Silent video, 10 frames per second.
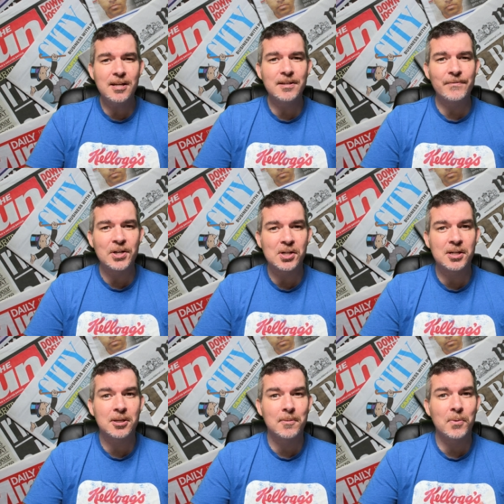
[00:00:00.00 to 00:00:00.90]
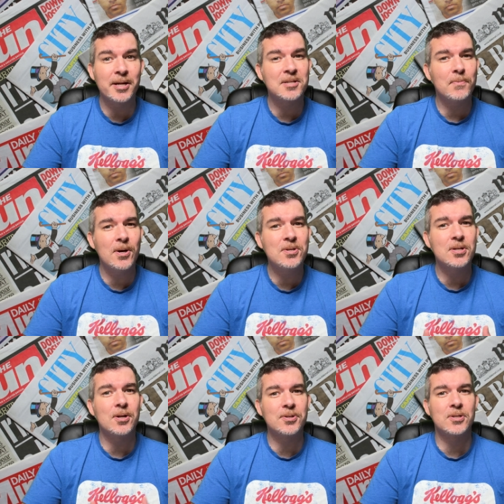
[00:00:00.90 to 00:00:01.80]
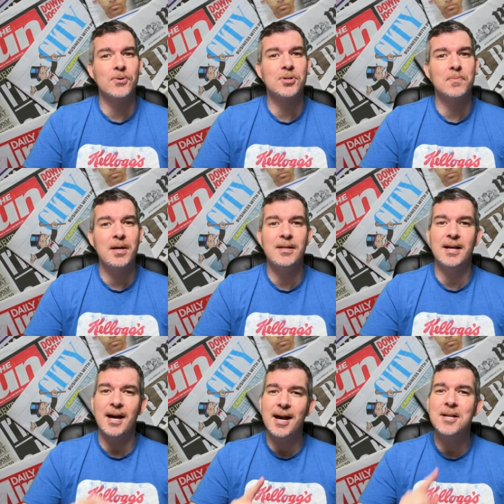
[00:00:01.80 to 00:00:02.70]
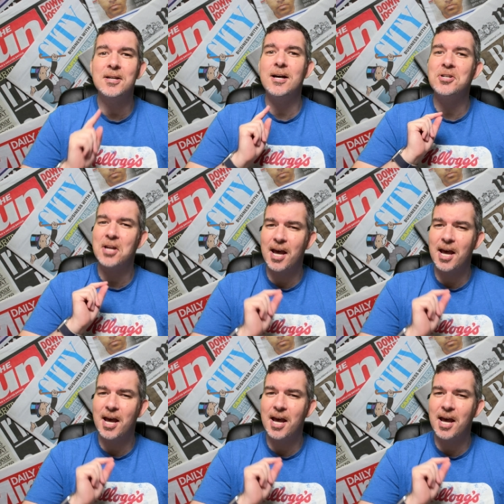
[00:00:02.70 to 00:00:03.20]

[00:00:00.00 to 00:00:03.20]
individually to complaints posted on social media and urged